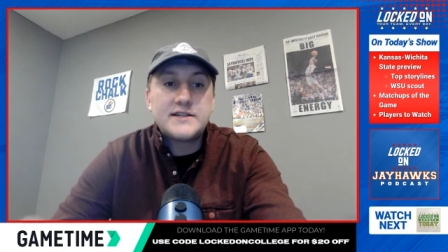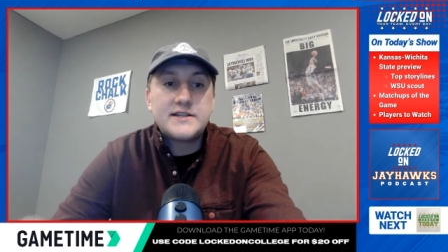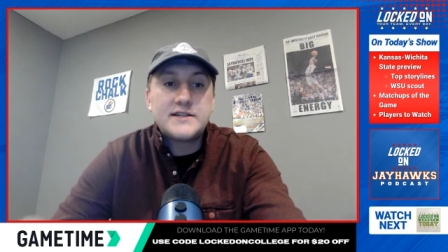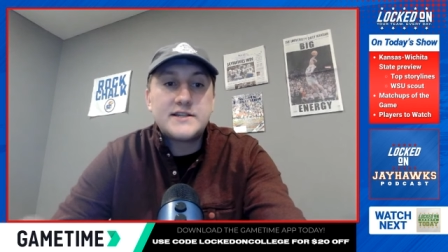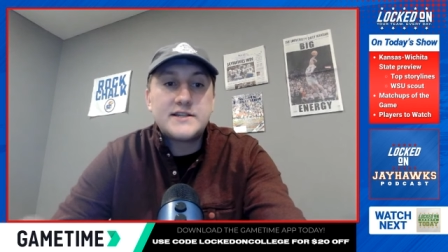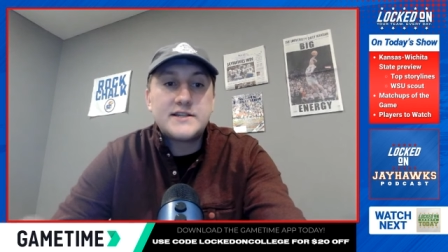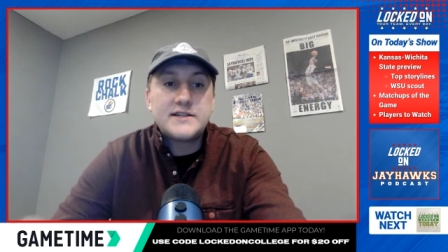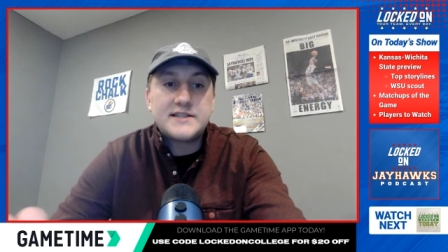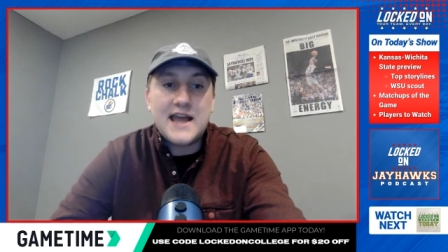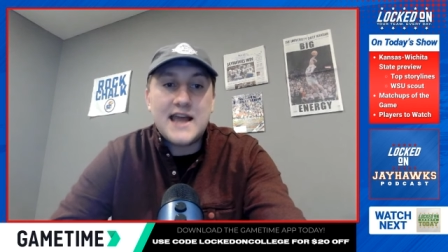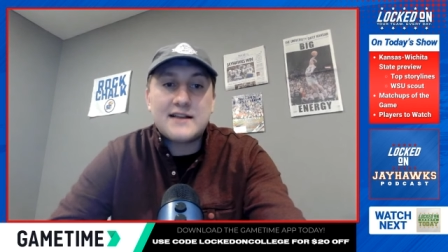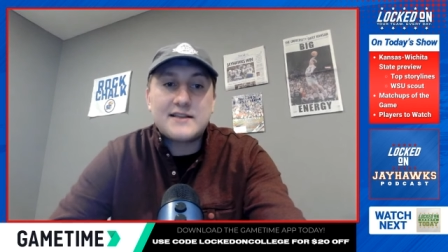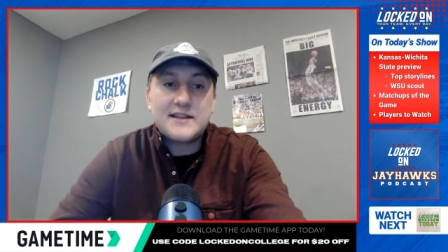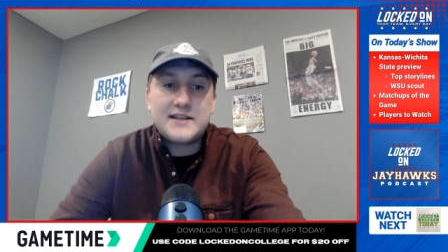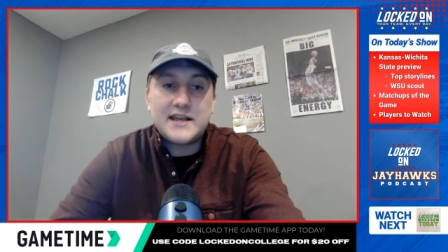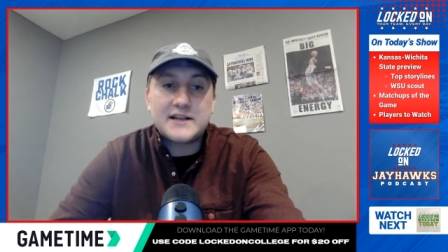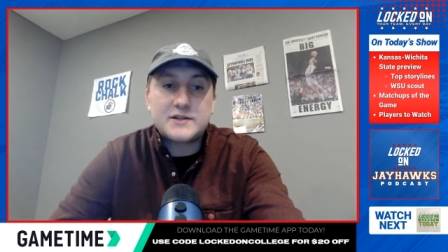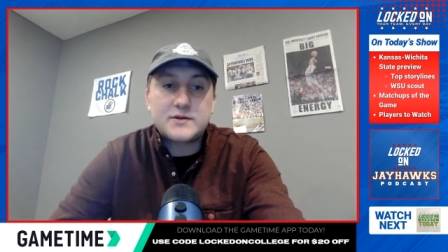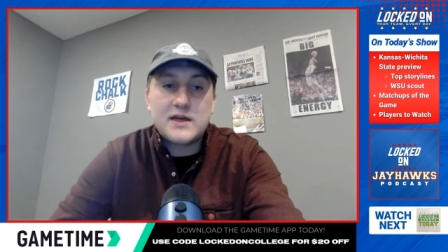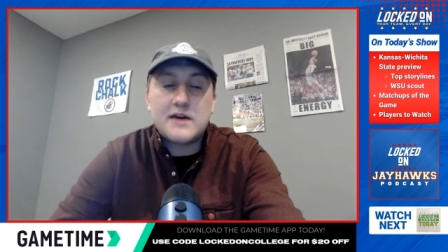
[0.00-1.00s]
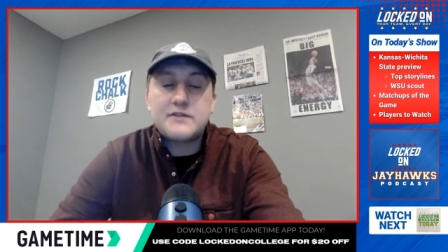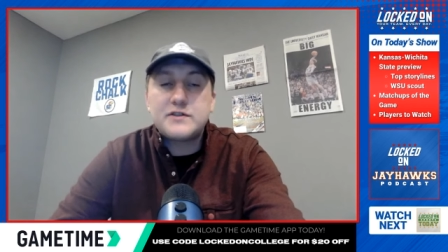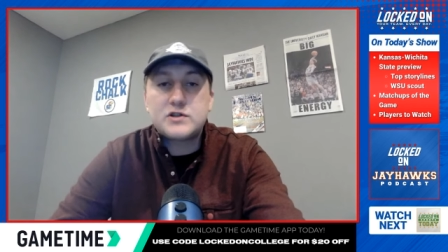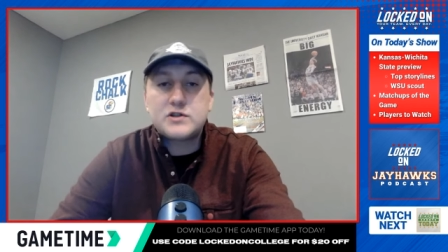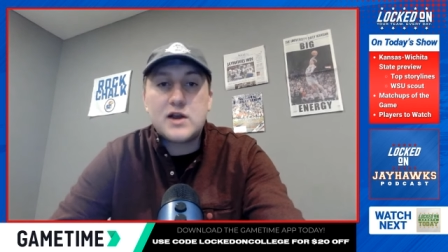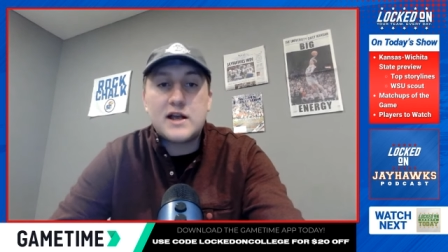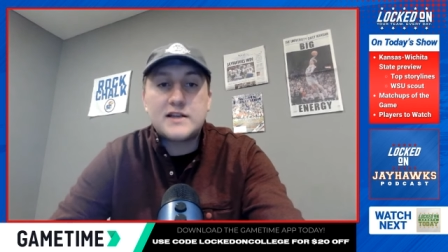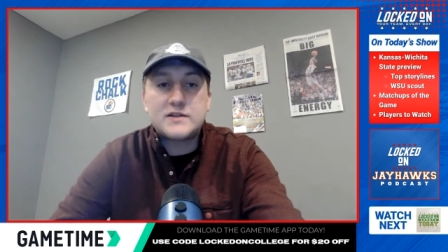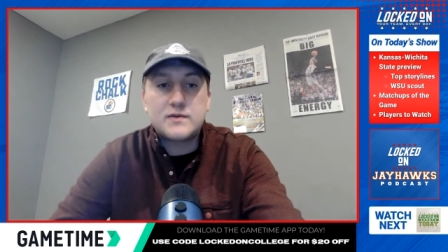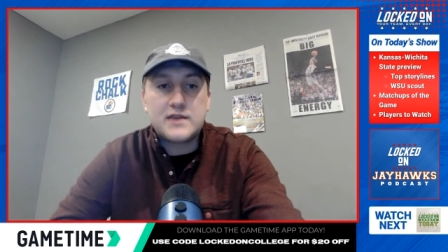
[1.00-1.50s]
Snag the tickets without the
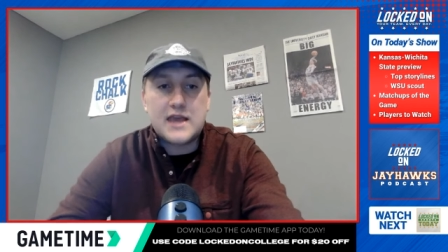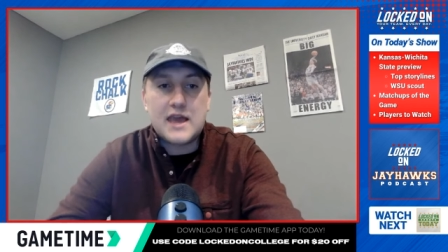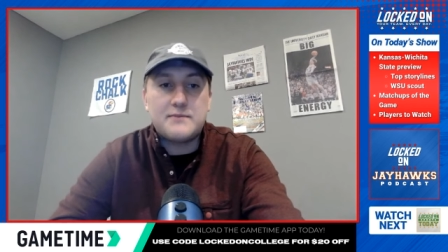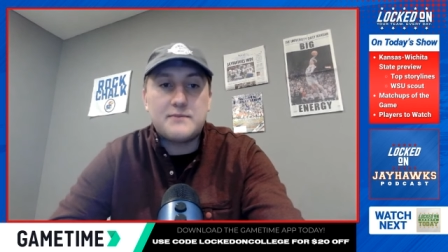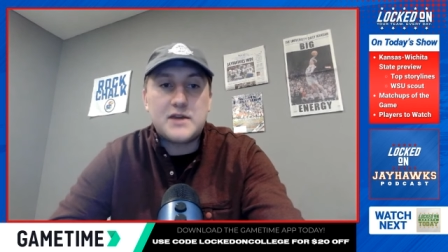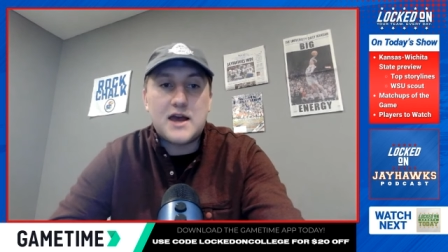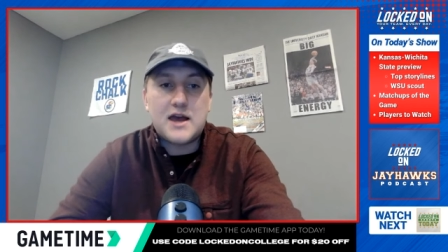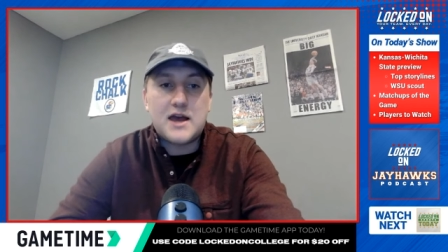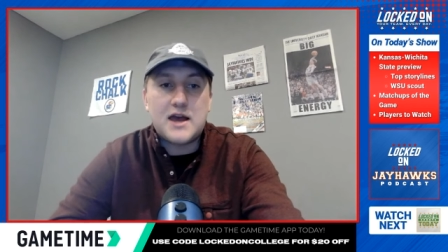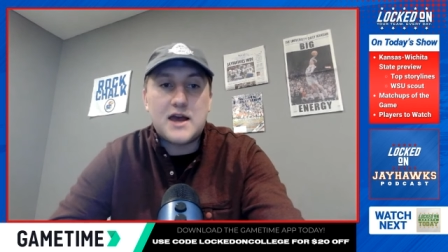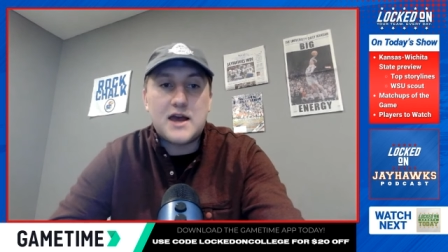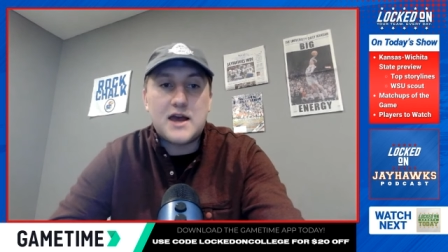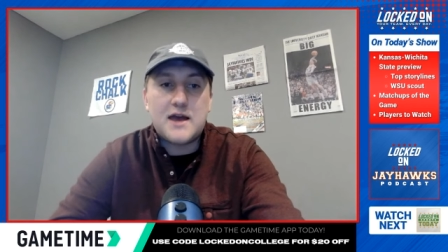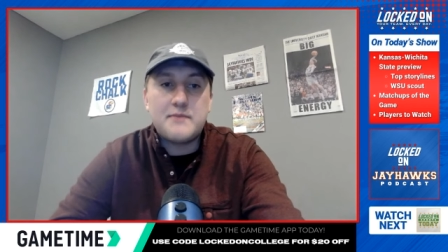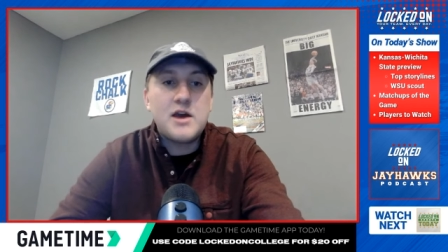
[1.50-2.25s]
stress with game time.